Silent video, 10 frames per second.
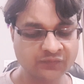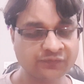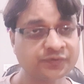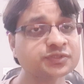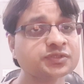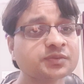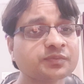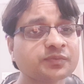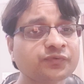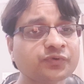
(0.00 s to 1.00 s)
First,
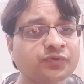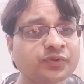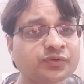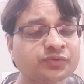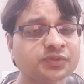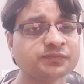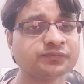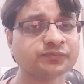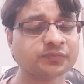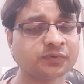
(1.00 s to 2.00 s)
before going to
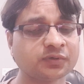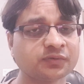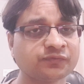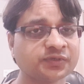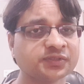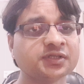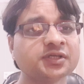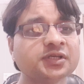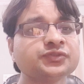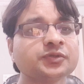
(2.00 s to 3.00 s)
on for the
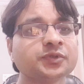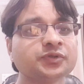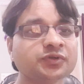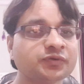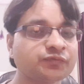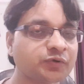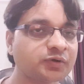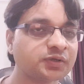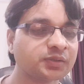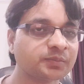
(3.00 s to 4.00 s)
details of the tuning
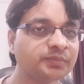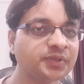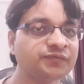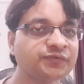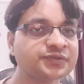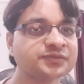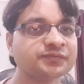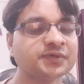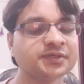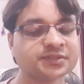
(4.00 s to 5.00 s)
fork, we first
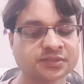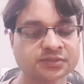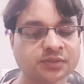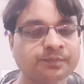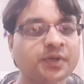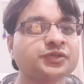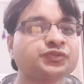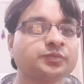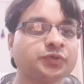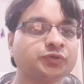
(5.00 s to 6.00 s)
will discuss the parts
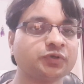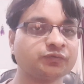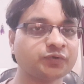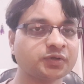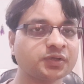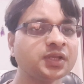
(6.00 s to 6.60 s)
of the tuning fork.